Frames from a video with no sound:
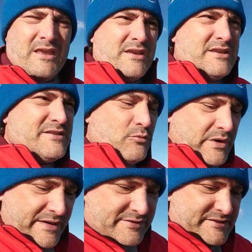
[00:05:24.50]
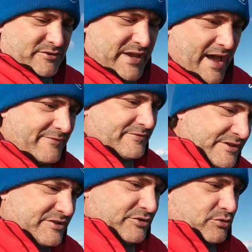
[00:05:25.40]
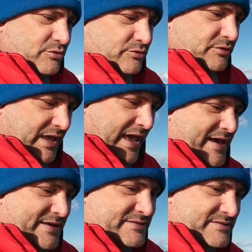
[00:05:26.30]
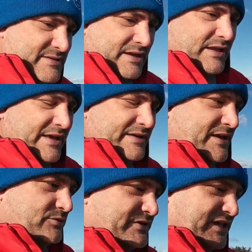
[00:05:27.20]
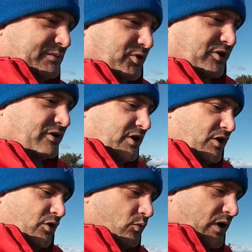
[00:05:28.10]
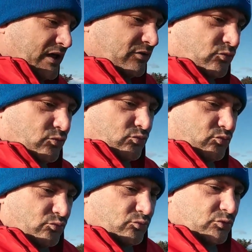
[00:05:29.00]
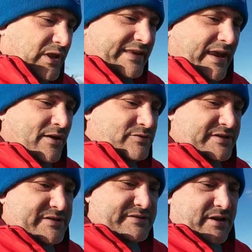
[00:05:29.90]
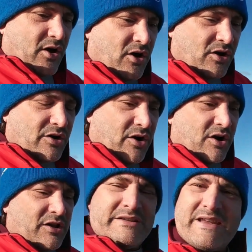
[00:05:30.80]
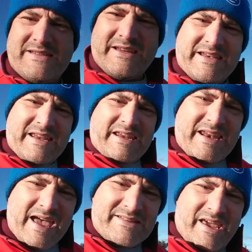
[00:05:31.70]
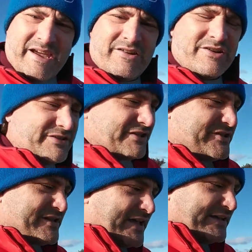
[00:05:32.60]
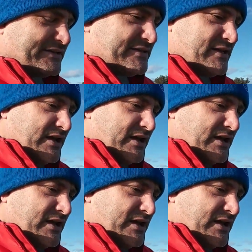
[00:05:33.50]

So what else do we have to do as a lighthouse keeper? Well, lighthouses are all designated as heritage sites